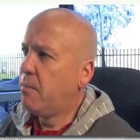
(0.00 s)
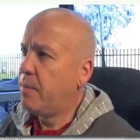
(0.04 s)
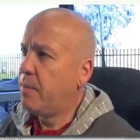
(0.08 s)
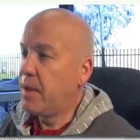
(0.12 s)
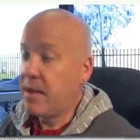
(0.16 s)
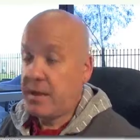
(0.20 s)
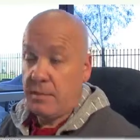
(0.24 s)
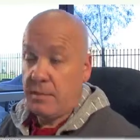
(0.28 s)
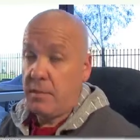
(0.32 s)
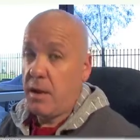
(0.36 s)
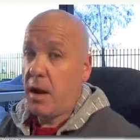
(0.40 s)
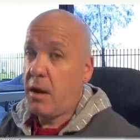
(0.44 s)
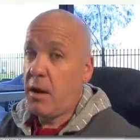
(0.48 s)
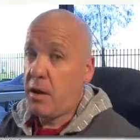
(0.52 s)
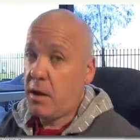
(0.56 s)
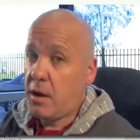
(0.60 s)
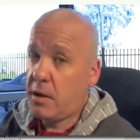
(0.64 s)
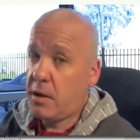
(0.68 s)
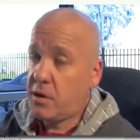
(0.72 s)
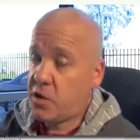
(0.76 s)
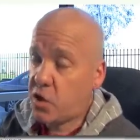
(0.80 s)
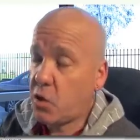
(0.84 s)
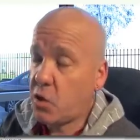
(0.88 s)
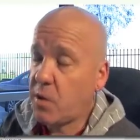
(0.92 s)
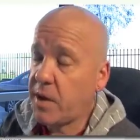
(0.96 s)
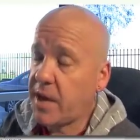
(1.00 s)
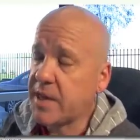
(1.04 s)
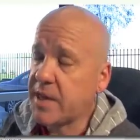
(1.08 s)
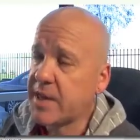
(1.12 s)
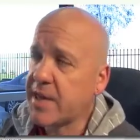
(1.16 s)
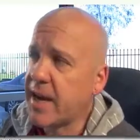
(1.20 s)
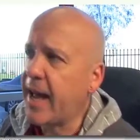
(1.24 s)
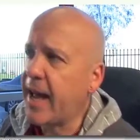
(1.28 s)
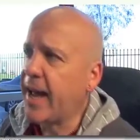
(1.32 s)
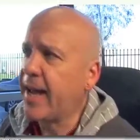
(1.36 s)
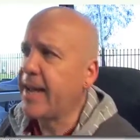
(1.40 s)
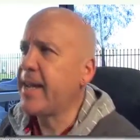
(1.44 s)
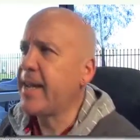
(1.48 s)
But uh, a story
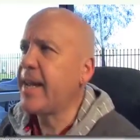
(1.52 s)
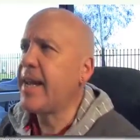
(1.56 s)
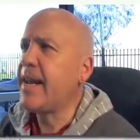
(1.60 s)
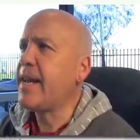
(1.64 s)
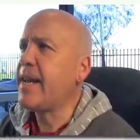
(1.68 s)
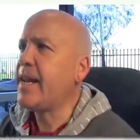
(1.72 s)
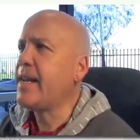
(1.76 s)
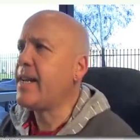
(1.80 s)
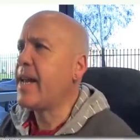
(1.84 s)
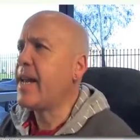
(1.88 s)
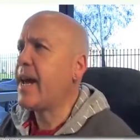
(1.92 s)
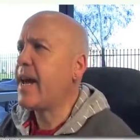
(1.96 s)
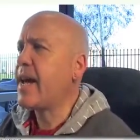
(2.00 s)
yesterday in